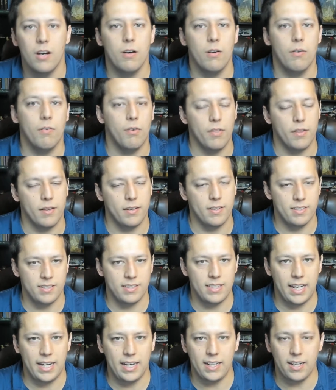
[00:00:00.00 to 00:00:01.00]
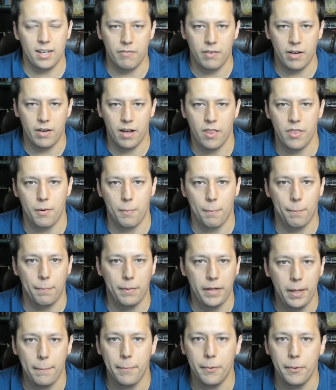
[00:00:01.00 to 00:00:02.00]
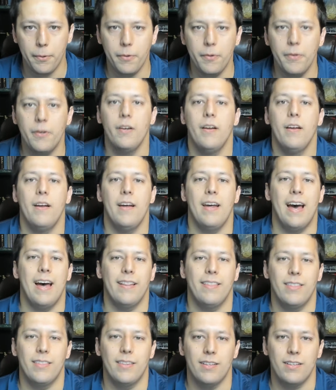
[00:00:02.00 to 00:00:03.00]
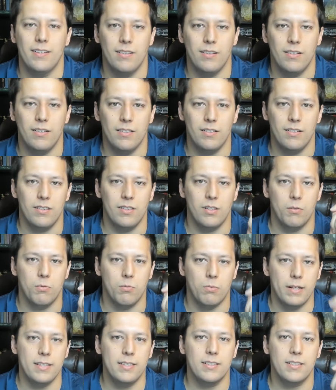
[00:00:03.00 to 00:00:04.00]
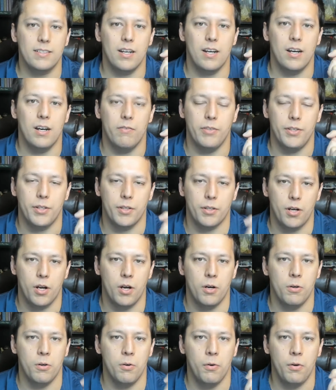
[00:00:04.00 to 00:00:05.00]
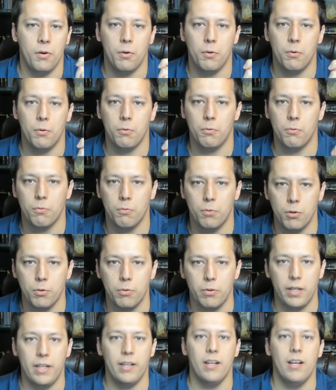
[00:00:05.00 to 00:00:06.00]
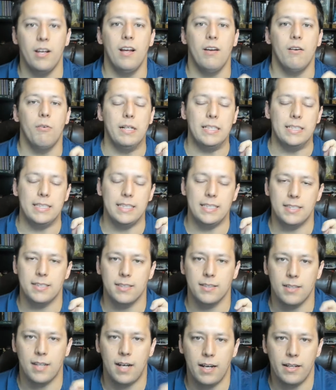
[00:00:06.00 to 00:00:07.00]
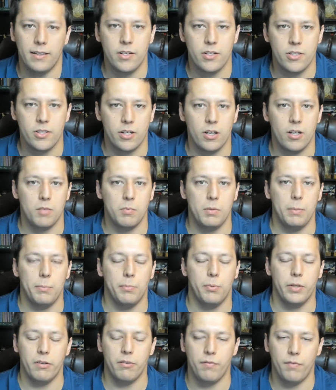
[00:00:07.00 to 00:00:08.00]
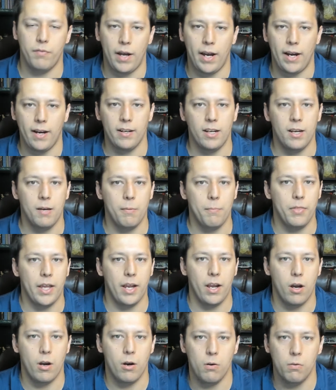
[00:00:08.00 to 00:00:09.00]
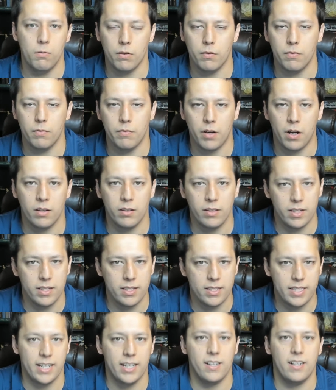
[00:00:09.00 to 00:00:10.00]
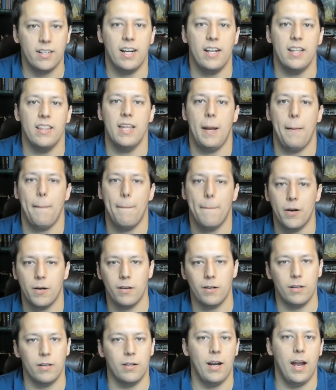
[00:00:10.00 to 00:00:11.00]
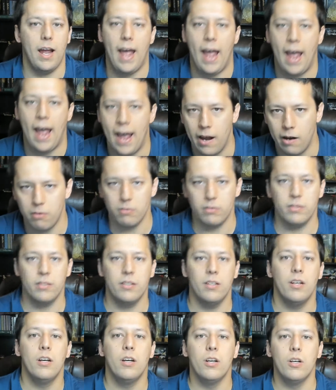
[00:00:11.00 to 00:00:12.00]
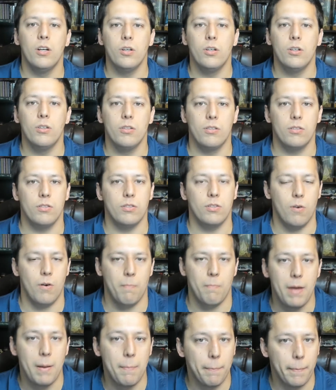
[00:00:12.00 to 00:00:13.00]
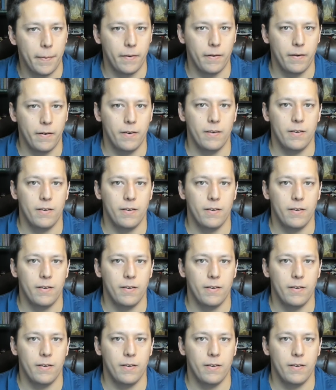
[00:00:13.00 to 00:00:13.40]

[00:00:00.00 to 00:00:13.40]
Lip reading: for the sake of other people at the risk of your own ruin. We see this a lot in the church. People get fired up, they over volunteer, and they burn out. So remember,